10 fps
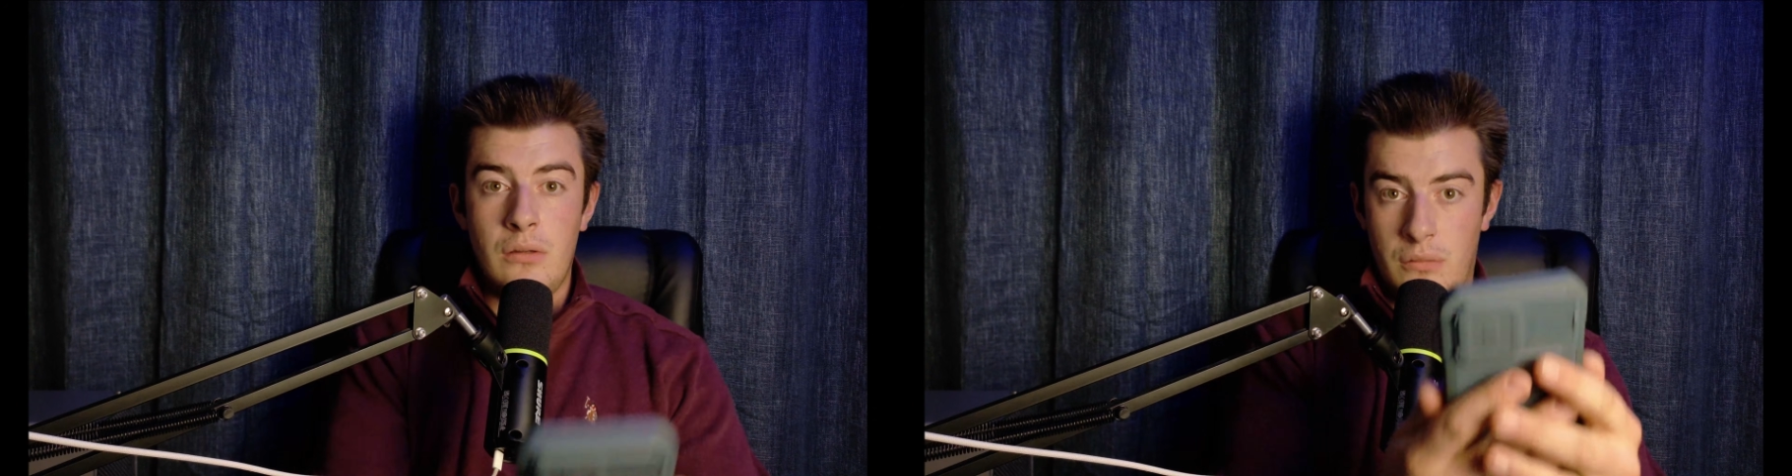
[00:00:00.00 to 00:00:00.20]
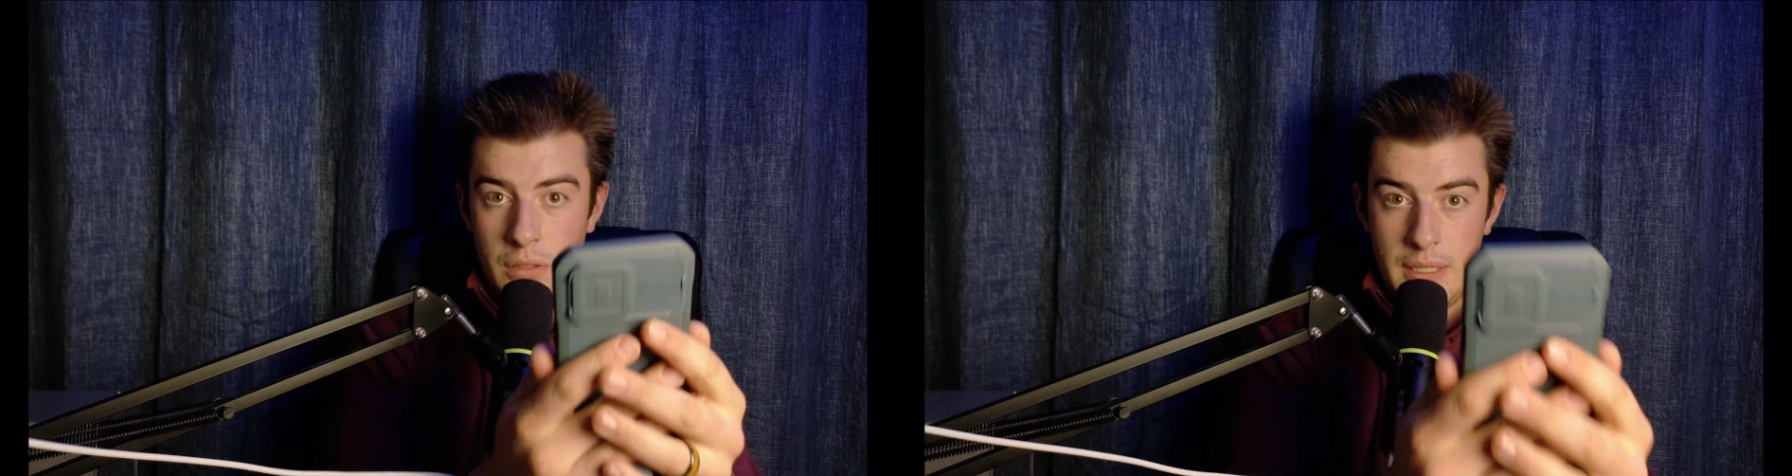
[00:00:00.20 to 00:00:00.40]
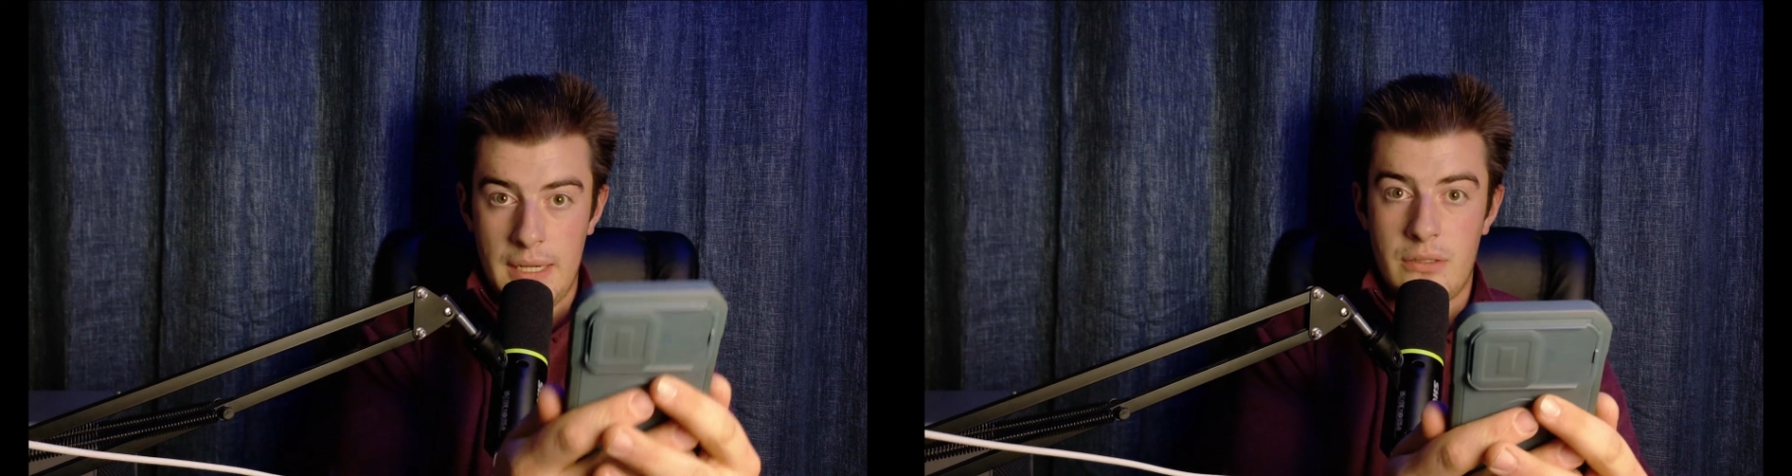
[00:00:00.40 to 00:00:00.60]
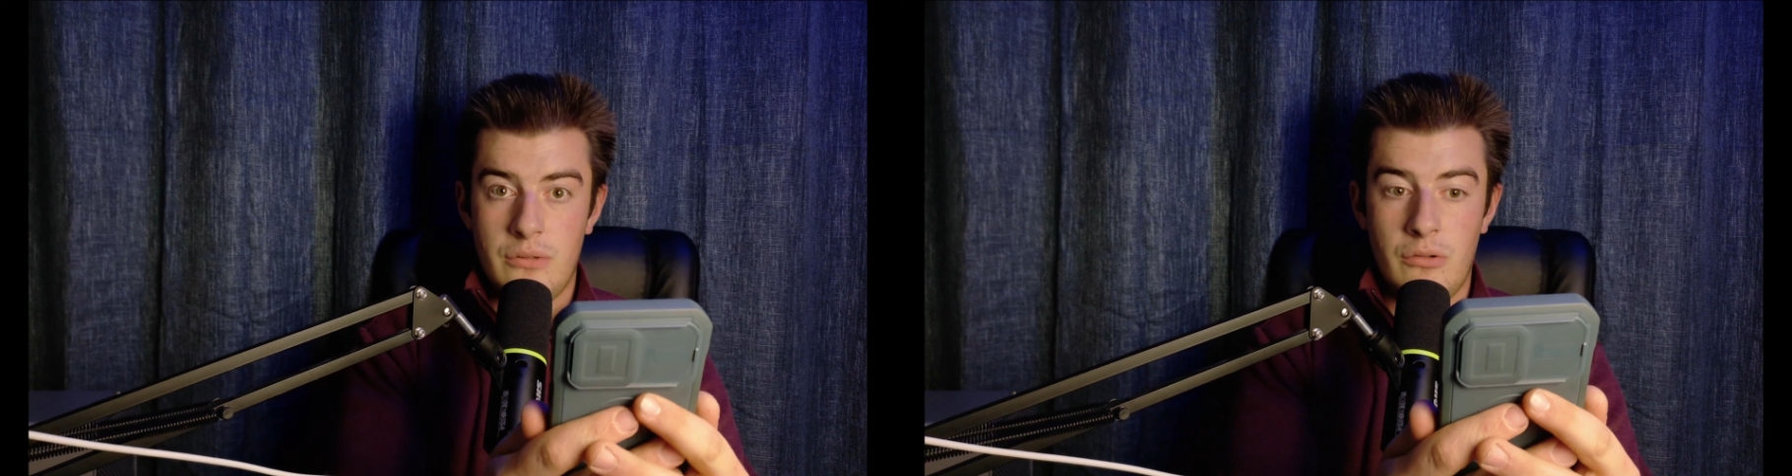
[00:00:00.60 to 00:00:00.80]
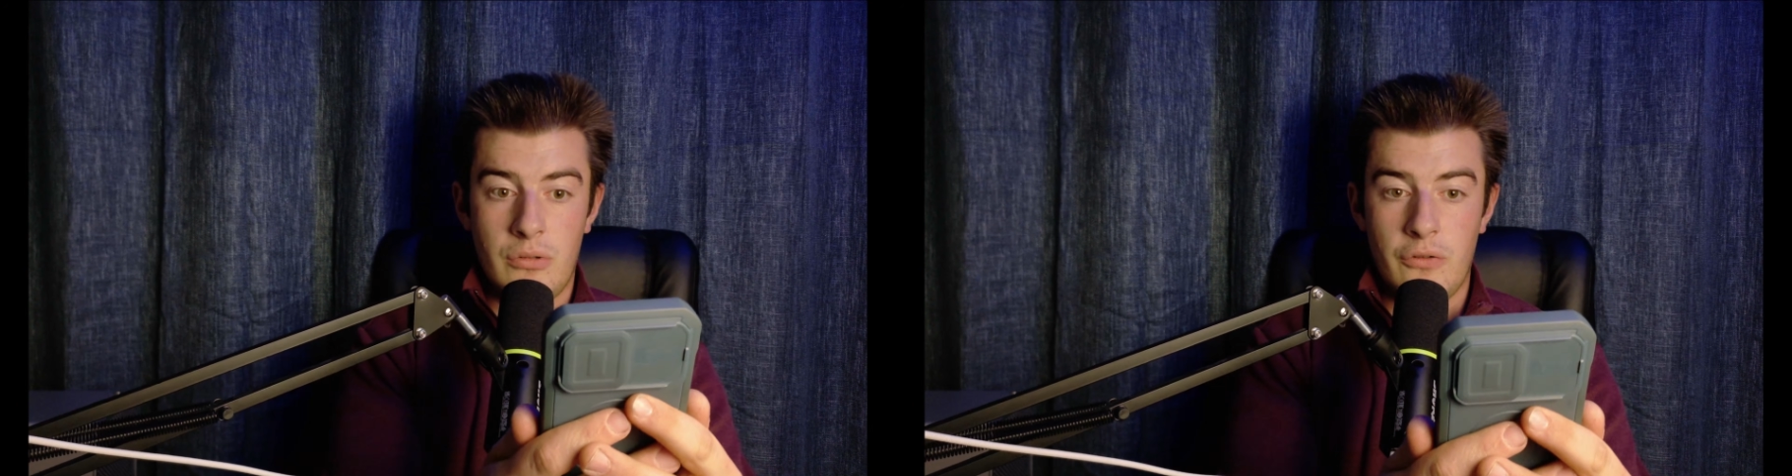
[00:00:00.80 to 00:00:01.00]
connect to
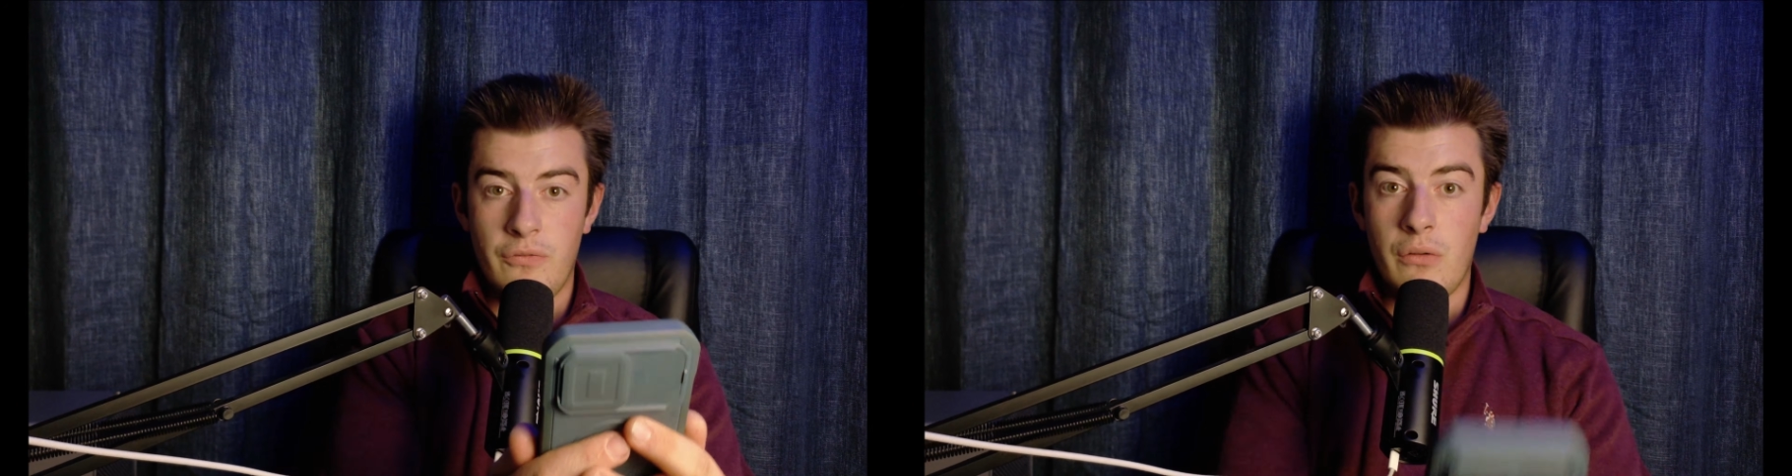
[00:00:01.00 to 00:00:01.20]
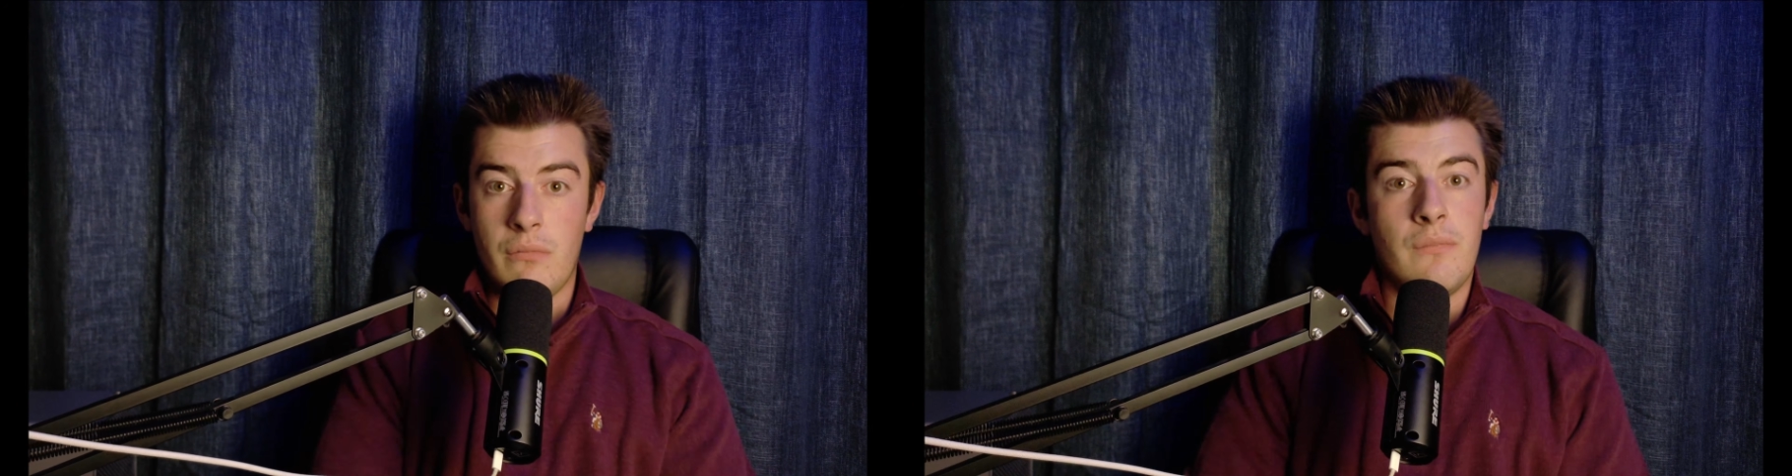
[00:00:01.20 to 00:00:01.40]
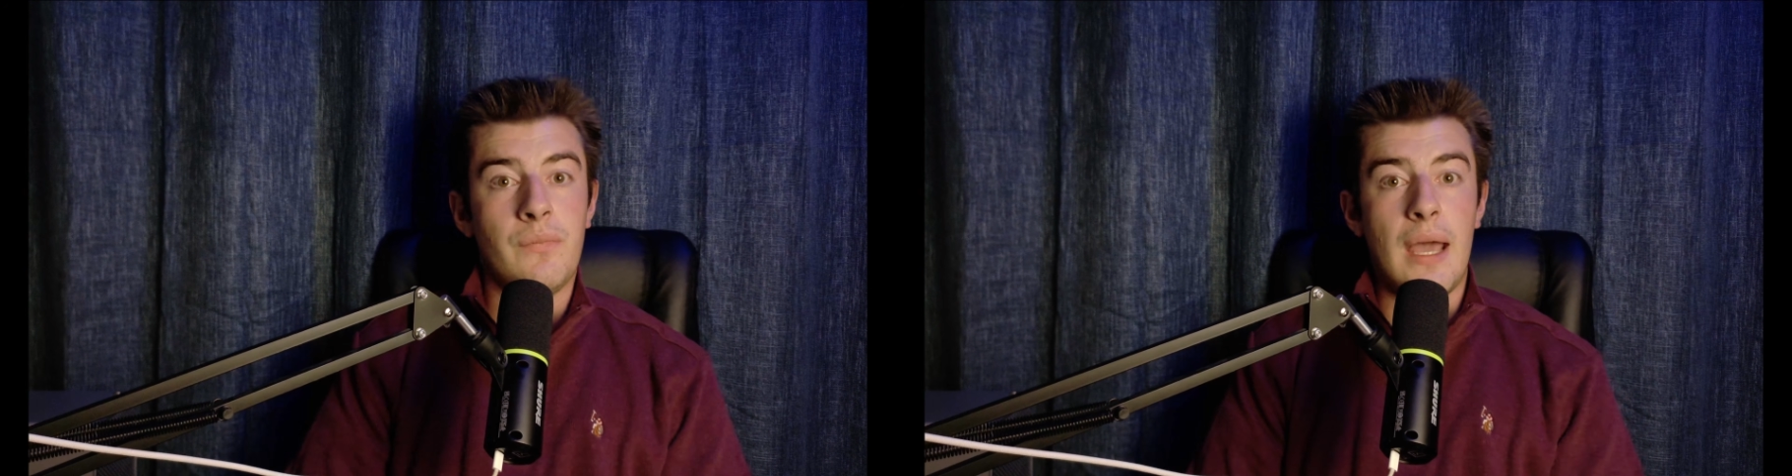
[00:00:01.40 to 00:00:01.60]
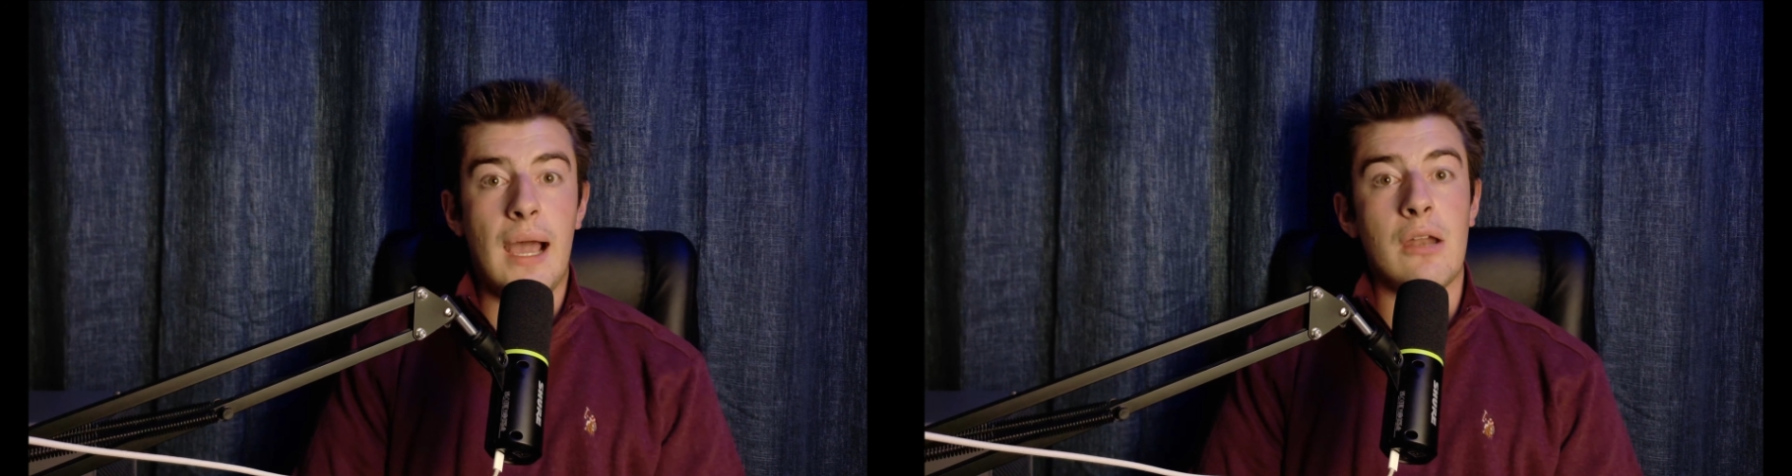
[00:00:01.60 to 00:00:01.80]
it with your phone. I